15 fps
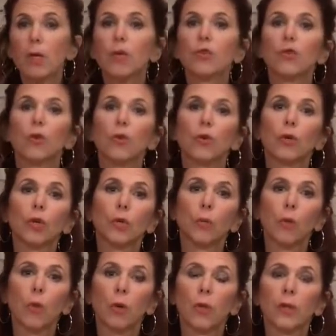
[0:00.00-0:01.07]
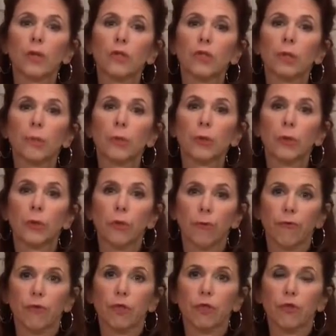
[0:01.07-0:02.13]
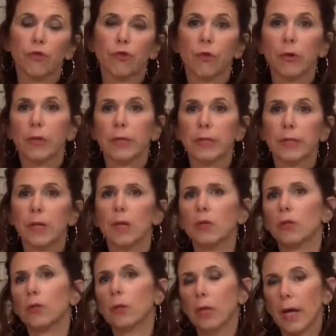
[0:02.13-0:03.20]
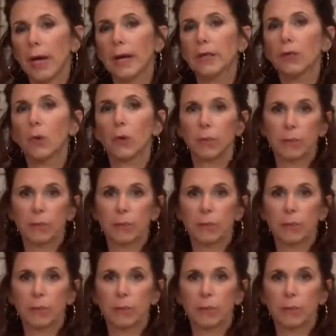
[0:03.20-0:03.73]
so you're going to want to put your finished drawings under glass or